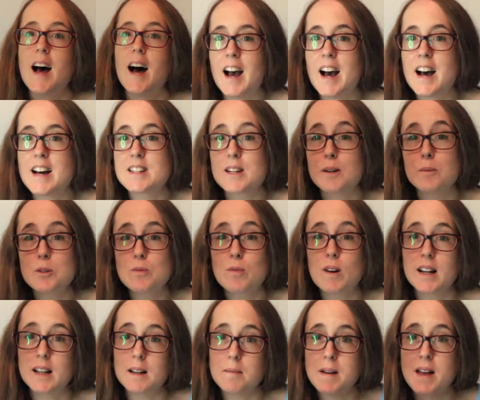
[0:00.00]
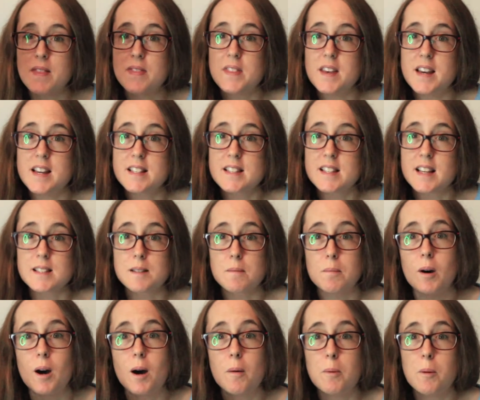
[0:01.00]
and I would recommend this as a
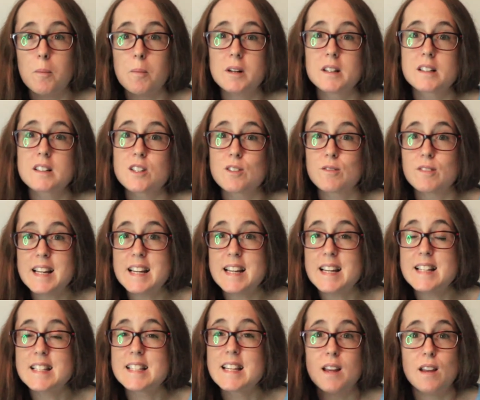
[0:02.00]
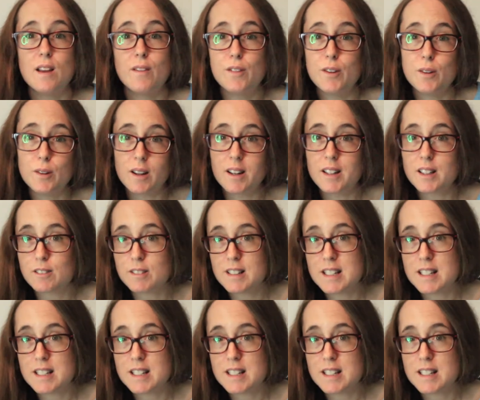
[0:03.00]
Marple book to read if you like